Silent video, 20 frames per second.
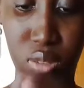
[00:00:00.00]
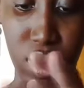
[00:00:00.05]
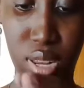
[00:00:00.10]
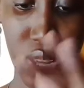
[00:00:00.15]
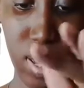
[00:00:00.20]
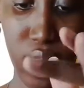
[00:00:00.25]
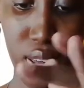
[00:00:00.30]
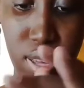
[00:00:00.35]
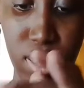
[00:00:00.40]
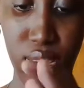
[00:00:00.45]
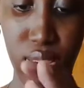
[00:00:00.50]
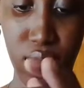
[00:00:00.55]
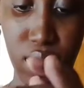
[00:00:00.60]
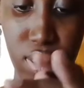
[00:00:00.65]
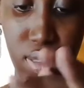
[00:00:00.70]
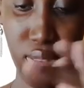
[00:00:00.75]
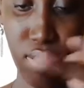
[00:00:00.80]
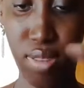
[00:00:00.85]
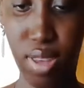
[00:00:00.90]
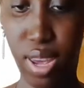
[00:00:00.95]
That's
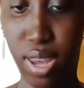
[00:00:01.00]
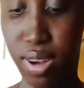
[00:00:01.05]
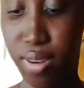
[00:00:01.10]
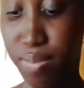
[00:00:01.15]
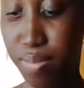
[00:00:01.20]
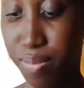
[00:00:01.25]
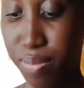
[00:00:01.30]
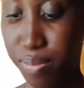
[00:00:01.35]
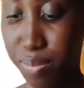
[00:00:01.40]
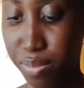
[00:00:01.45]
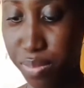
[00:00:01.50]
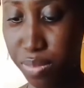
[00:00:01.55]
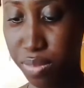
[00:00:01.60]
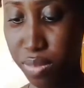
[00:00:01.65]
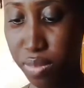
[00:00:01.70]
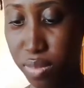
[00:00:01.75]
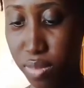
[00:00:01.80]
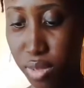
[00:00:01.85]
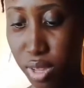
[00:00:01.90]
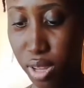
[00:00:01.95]
10.
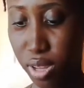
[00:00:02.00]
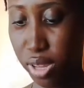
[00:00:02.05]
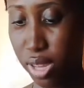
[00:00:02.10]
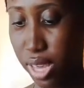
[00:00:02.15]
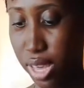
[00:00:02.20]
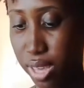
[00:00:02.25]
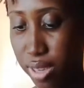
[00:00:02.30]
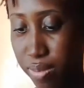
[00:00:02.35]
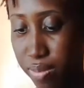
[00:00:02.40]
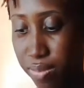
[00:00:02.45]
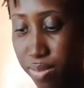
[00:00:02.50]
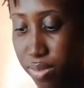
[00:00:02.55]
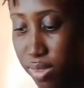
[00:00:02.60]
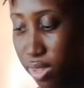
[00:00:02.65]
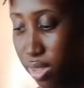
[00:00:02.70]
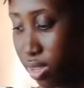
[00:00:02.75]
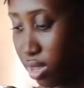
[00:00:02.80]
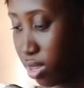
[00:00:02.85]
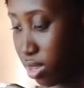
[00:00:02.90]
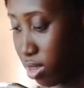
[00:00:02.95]
Okay,
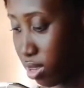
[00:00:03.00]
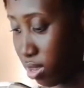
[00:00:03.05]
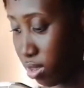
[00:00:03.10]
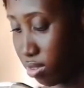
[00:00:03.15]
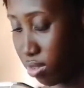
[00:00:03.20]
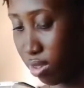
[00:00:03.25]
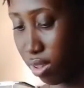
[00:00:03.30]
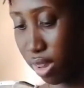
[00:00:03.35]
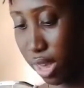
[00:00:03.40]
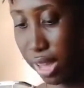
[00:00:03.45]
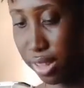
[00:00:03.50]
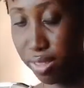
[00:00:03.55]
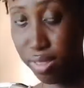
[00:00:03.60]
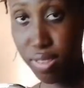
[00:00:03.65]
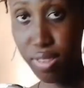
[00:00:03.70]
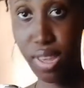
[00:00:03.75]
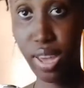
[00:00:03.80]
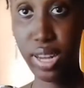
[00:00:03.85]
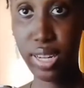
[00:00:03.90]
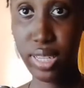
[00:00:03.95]
so
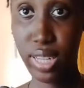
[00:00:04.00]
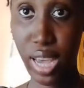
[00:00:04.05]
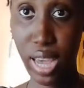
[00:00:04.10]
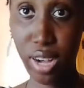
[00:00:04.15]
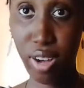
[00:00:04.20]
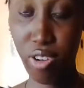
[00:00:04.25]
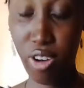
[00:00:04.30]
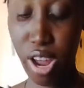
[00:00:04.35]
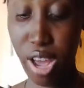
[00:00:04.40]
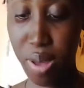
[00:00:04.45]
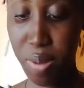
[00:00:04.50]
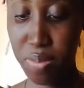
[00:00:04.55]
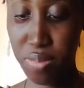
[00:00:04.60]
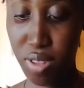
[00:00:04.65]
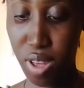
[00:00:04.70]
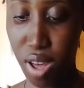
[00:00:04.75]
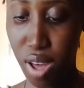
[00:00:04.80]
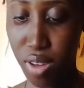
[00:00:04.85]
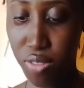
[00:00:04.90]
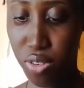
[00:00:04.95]
that's 10 grams
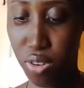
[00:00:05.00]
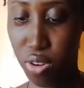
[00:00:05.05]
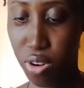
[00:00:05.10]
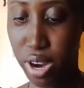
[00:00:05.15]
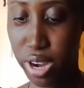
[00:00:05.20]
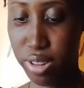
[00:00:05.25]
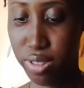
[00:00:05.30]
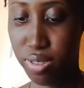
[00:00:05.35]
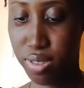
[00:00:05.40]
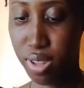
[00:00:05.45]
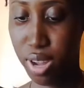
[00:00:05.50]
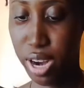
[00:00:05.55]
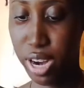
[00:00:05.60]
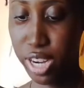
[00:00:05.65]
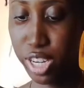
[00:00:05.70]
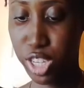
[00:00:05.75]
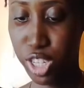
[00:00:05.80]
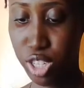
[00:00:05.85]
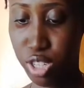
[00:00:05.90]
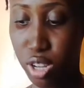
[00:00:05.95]
of
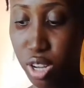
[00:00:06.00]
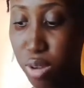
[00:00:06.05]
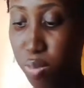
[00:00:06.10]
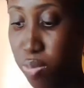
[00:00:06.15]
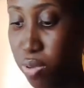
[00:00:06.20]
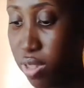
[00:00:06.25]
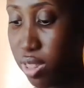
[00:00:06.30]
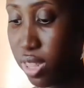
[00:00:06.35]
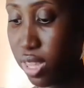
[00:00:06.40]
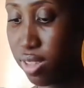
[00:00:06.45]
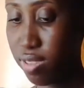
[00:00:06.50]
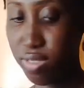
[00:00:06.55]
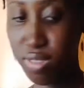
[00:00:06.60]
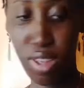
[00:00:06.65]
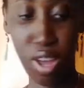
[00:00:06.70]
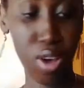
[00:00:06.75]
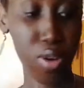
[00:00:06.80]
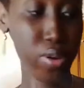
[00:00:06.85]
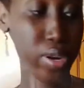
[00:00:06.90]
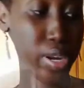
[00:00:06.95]
cornstarch. I'm gonna put these
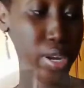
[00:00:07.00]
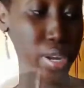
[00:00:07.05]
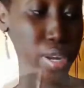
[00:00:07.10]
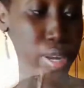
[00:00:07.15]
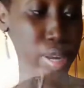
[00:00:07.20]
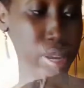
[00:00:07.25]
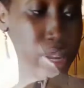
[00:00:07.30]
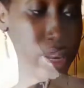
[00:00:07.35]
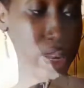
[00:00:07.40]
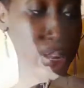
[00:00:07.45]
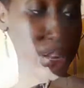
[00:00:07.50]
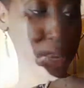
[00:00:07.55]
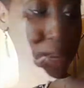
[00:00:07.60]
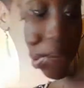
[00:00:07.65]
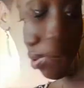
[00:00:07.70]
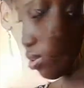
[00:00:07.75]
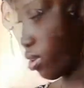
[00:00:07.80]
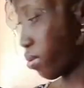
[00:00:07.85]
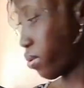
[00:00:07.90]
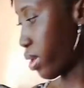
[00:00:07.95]
down. Okay, so I'm gonna
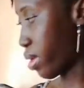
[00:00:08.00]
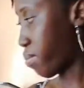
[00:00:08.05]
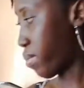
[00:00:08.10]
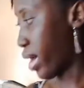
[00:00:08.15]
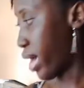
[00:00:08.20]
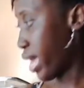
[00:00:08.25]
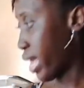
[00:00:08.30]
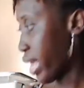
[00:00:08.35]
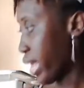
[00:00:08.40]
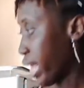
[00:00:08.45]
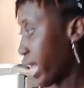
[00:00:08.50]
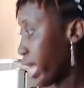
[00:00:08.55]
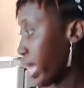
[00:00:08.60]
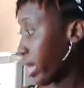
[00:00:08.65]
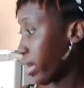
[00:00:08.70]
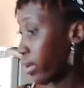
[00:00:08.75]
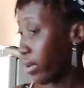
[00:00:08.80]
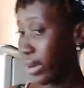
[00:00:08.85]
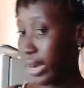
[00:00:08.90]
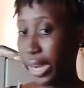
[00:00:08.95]
put away my
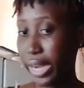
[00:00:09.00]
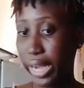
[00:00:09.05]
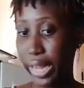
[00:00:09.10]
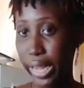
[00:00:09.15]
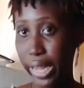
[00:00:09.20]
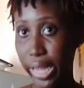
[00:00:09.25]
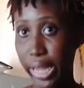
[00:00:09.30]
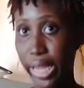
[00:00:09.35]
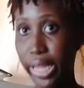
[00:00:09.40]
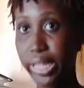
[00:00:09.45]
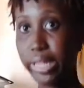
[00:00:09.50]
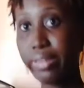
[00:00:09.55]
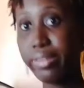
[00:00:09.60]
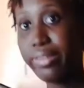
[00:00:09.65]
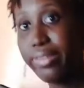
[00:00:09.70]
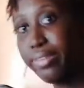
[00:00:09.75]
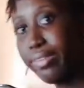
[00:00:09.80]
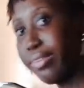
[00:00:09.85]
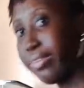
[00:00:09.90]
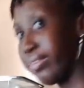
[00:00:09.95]

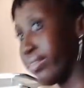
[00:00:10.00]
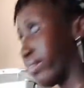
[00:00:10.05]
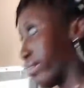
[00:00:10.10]
ingredients.